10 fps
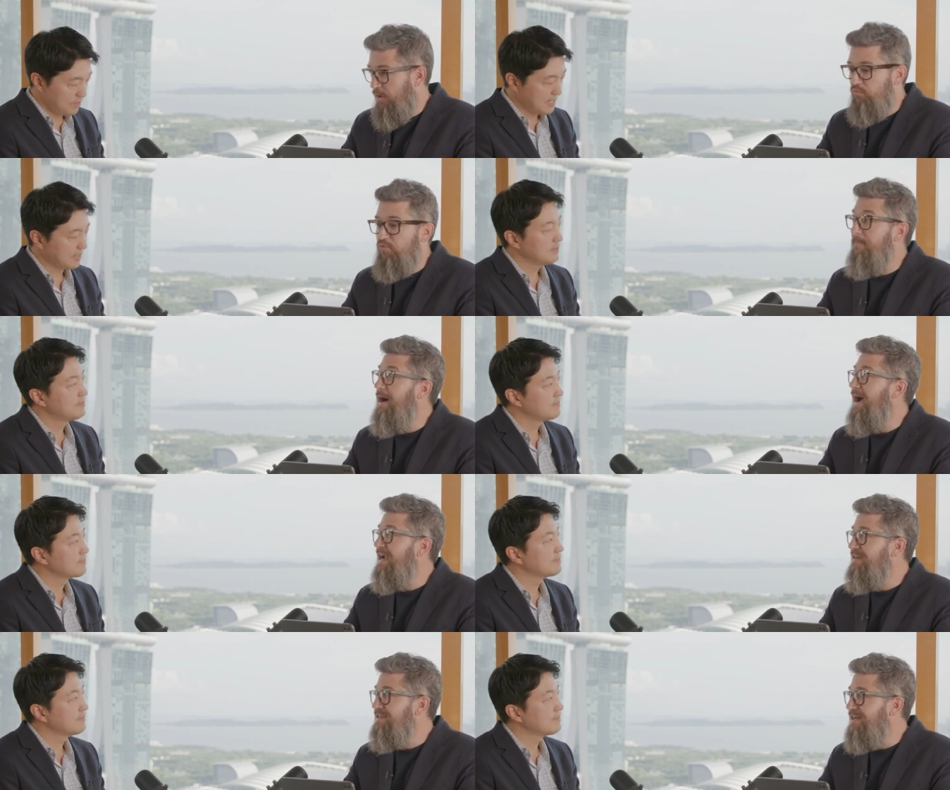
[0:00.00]
Speaker 1: correct.
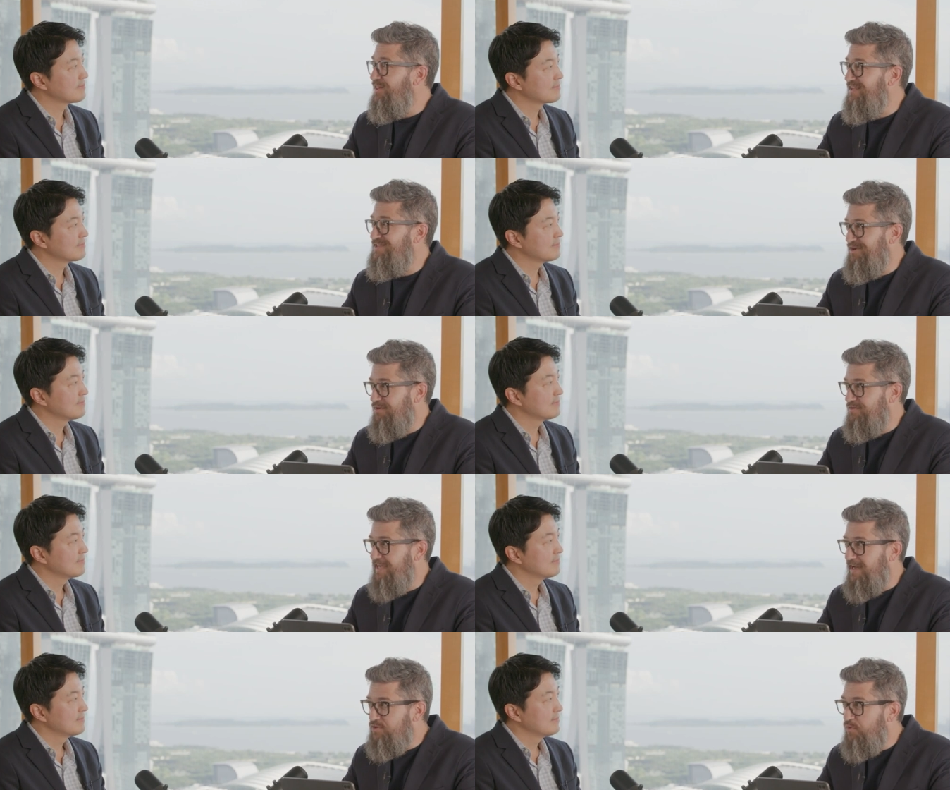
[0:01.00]
Remind uh,
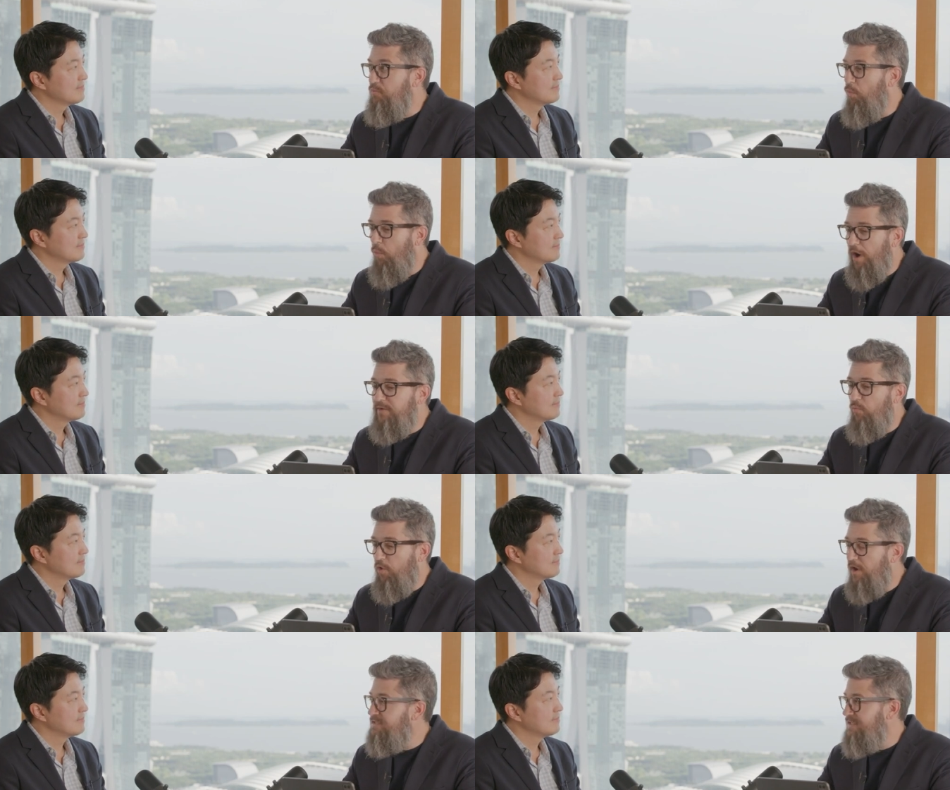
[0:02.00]
listeners actually what
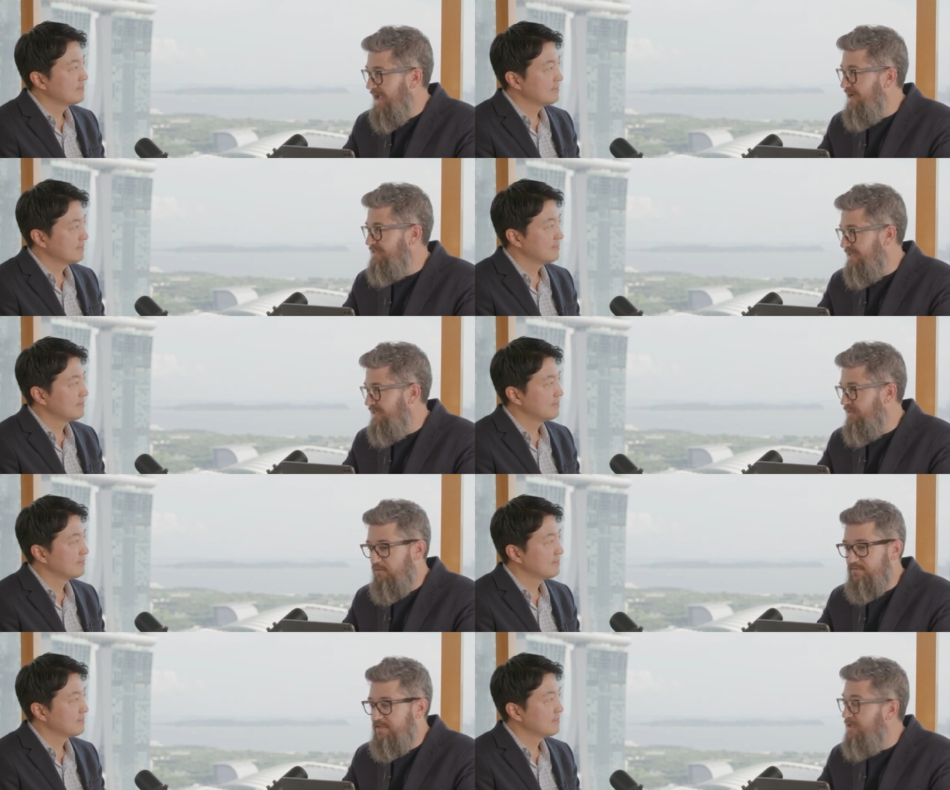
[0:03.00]
was enacted
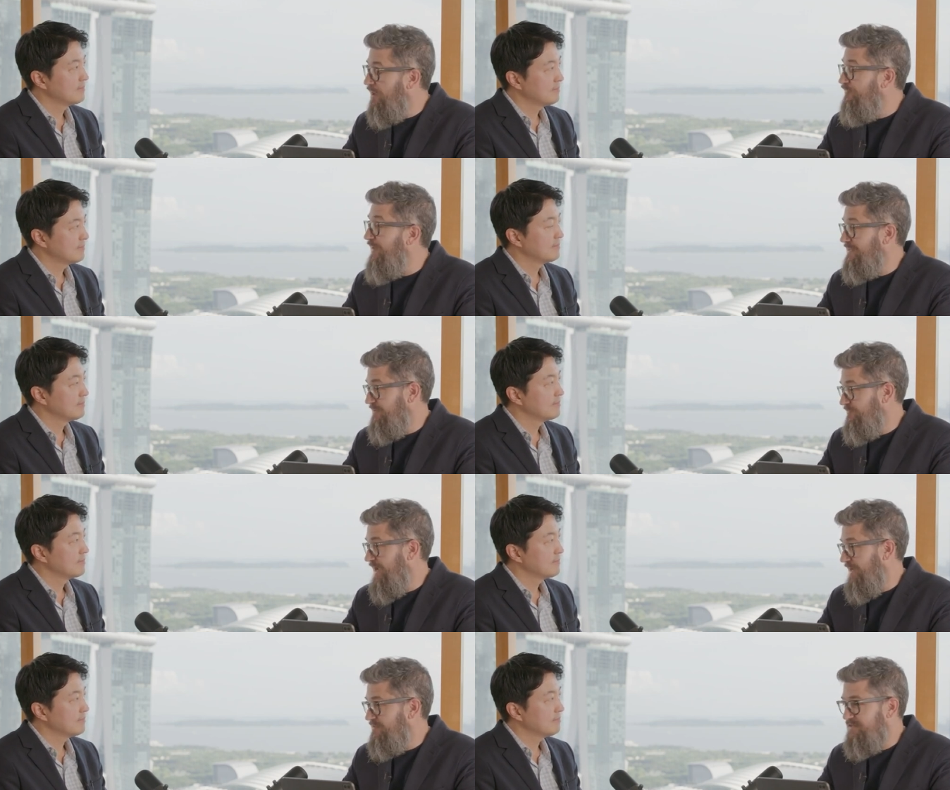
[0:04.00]
and those uh, effective
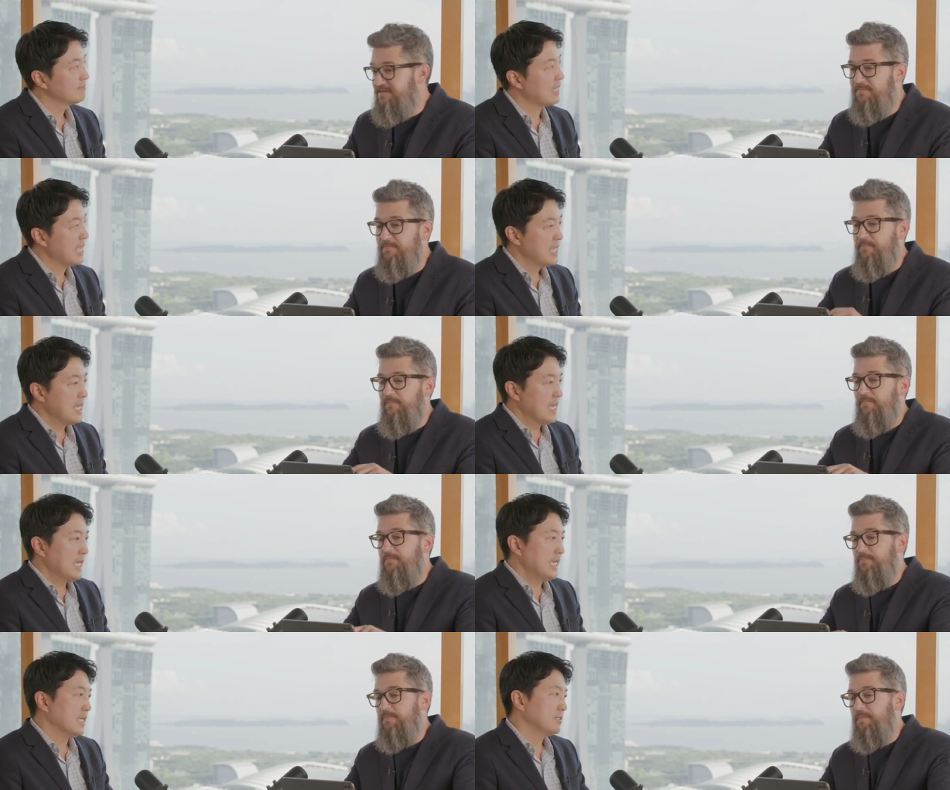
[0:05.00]
dates.
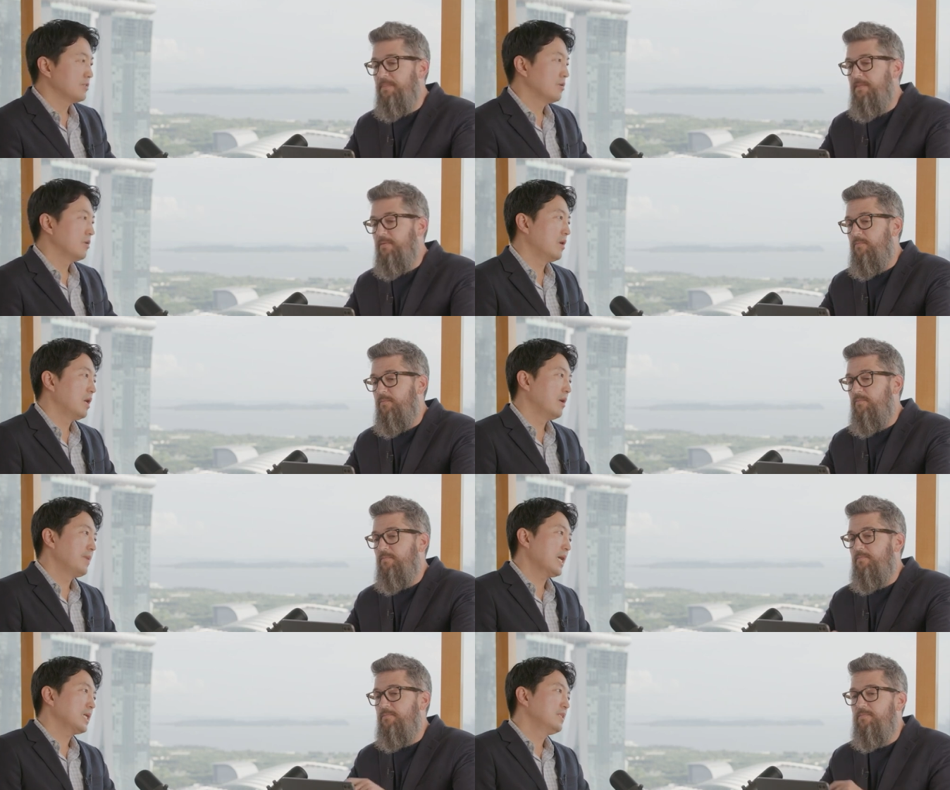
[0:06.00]
Speaker 2: Yeah, so uh,
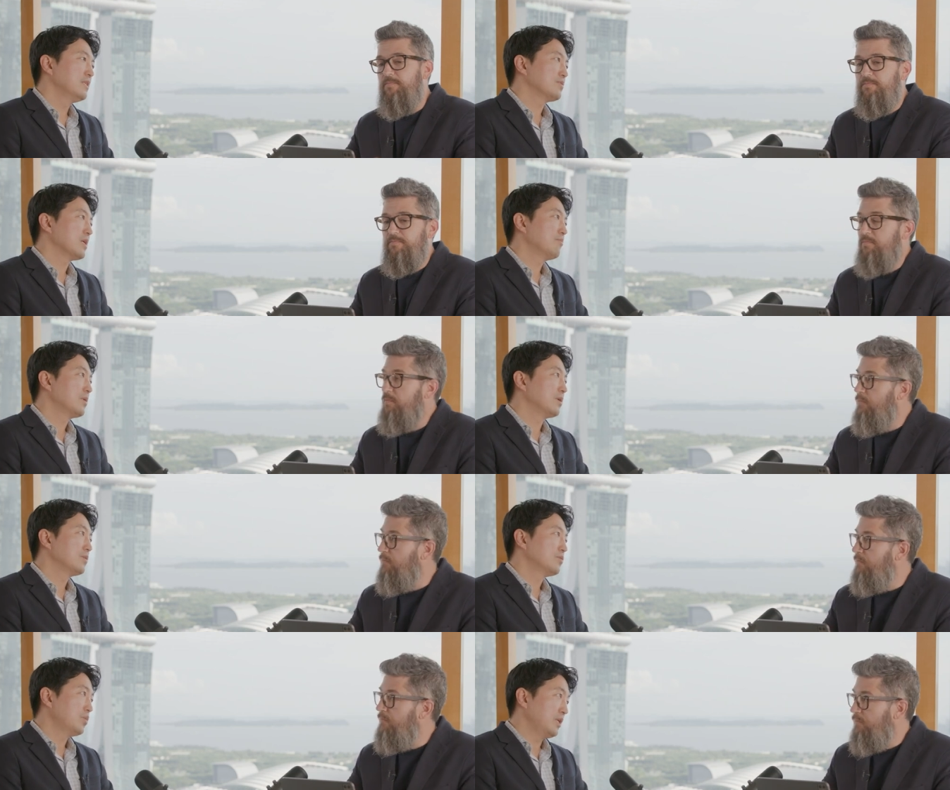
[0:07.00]
back in
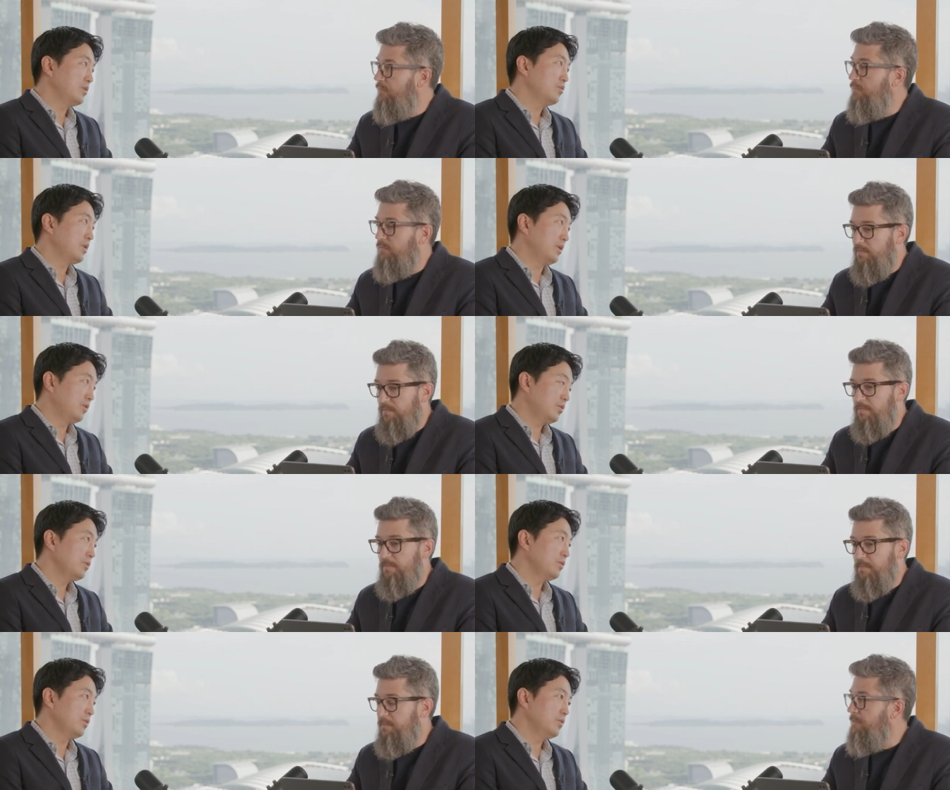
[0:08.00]
December
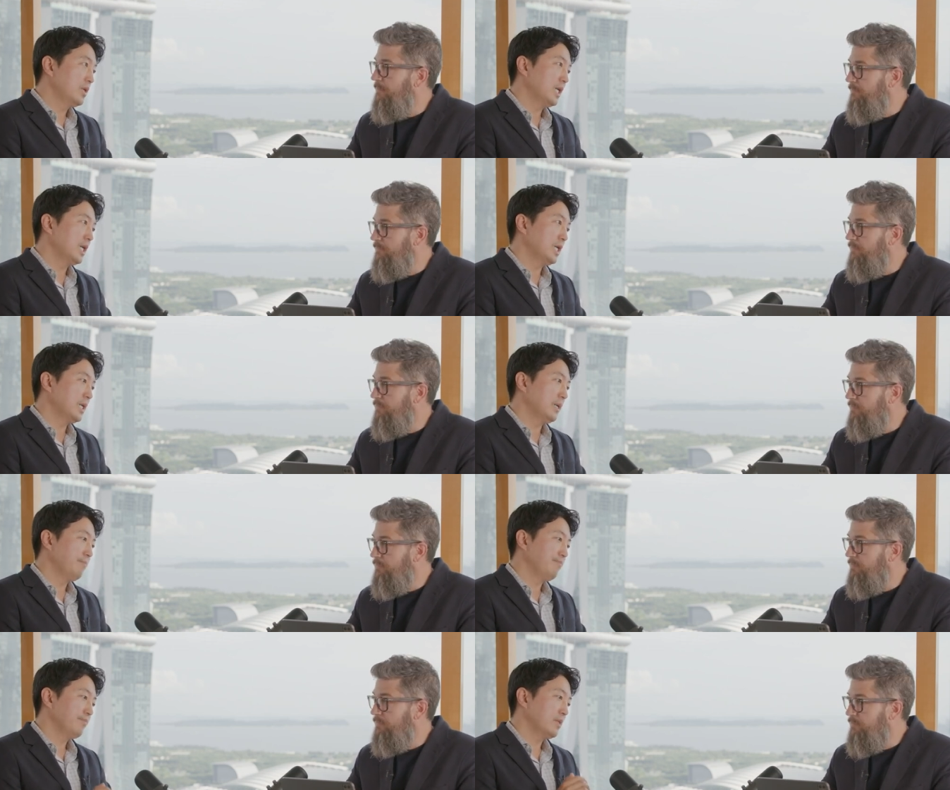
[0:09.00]
2022,
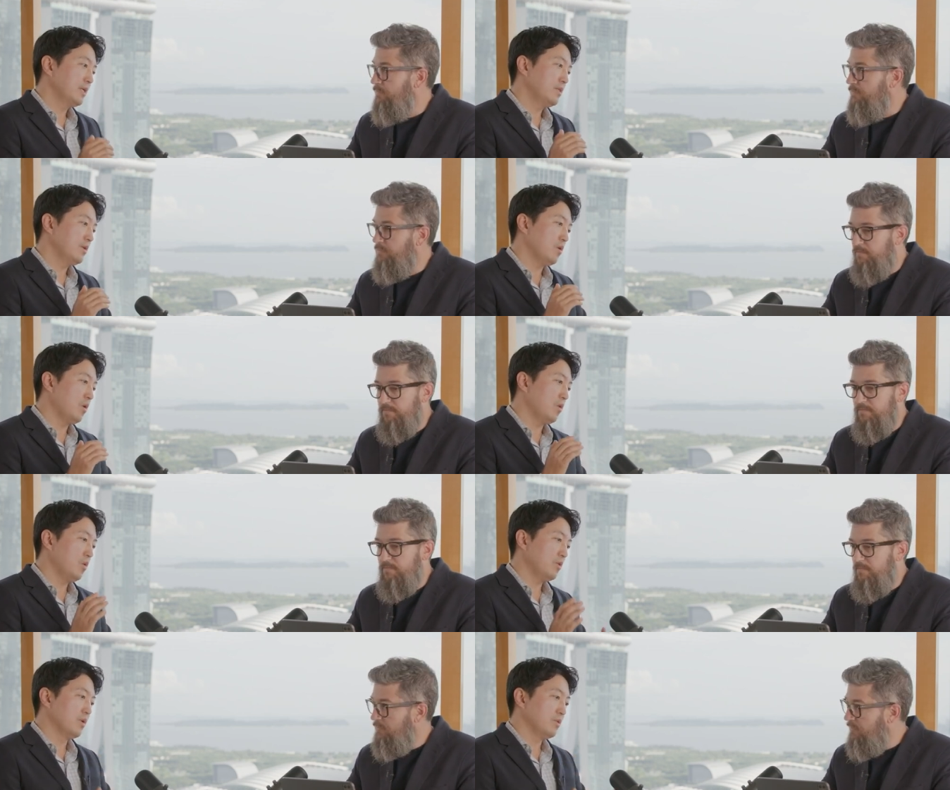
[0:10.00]
um,
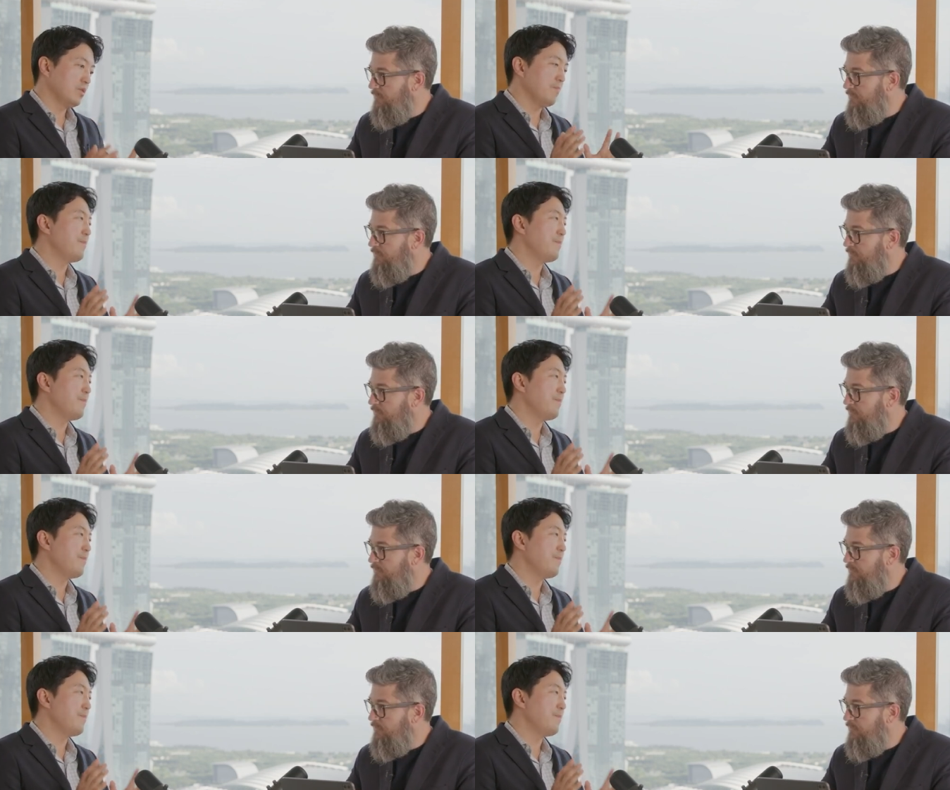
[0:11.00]
the, the